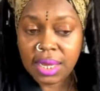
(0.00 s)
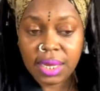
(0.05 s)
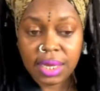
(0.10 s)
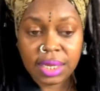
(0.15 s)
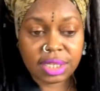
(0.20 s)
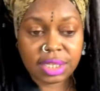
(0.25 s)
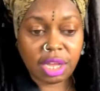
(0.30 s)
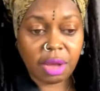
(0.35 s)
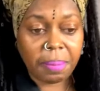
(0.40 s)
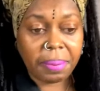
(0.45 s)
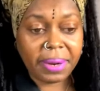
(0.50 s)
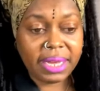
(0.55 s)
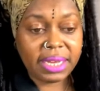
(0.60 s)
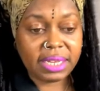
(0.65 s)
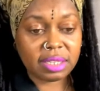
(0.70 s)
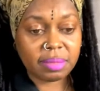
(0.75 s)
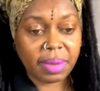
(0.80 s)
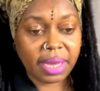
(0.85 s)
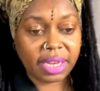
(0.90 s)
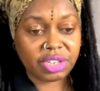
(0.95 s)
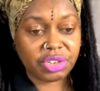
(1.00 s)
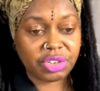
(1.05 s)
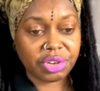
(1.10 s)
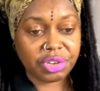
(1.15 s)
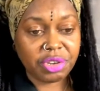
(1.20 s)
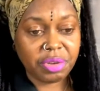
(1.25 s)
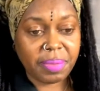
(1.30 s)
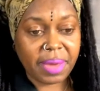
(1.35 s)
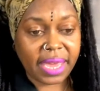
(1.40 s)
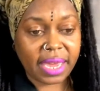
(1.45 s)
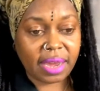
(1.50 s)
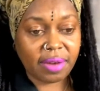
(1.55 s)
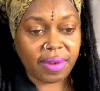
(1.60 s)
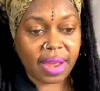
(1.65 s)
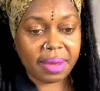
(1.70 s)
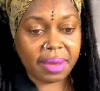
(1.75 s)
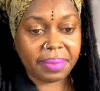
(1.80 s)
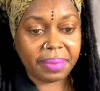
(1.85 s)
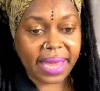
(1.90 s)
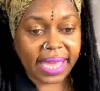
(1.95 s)
So please make sure you make it
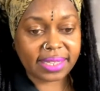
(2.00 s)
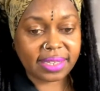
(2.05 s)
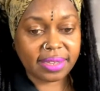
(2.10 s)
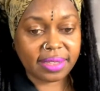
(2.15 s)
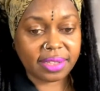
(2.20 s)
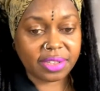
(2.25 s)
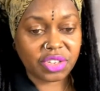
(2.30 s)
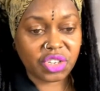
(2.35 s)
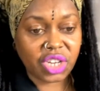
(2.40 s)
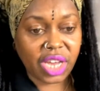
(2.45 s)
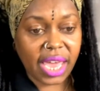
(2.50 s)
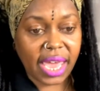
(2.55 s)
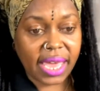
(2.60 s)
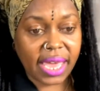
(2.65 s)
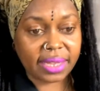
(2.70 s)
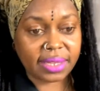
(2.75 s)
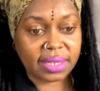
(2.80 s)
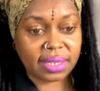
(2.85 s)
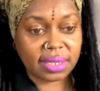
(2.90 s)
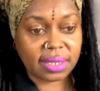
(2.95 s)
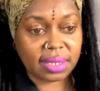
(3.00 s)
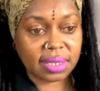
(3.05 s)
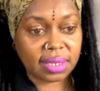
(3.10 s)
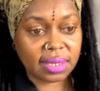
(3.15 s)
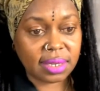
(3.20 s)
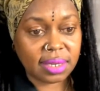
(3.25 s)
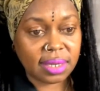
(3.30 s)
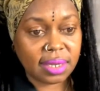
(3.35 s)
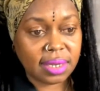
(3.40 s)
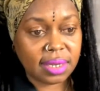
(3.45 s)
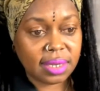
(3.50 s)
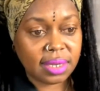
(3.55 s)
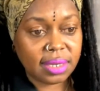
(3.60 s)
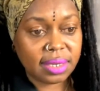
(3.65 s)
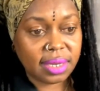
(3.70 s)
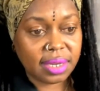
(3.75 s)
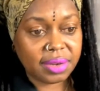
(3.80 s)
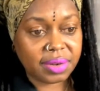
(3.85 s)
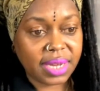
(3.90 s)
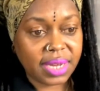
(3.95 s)
right black to the chats.
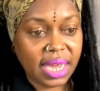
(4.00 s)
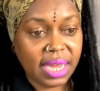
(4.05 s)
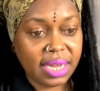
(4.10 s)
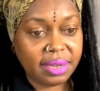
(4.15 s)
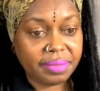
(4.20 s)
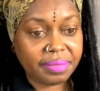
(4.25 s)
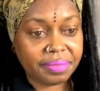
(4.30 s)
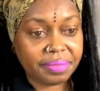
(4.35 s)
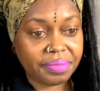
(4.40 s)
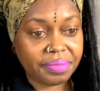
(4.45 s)
Okay?